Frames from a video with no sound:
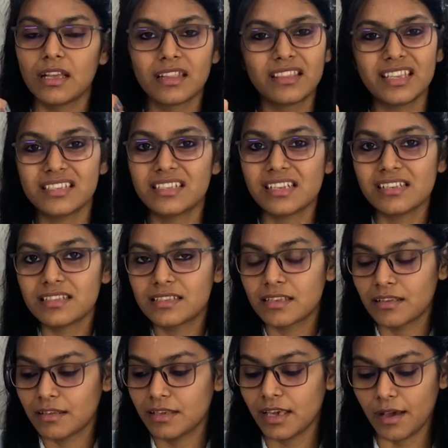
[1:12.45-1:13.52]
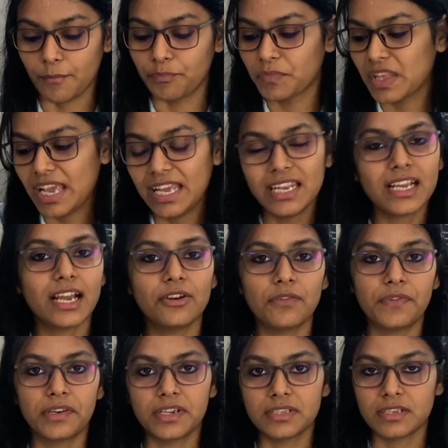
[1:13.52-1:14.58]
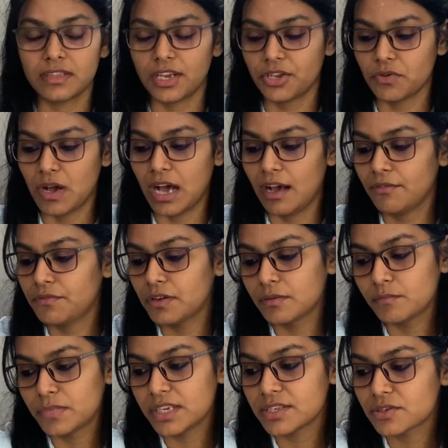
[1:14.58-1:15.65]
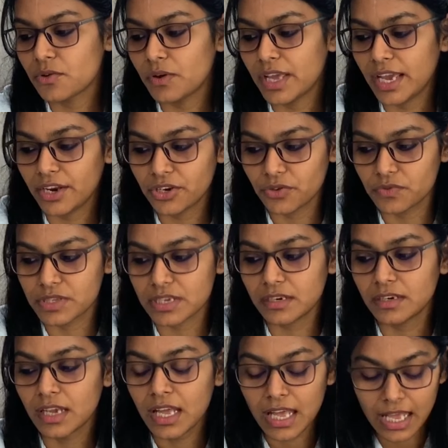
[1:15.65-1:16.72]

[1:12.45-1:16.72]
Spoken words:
This is, yeah, any kind of eraser that you have, please go ahead, use it.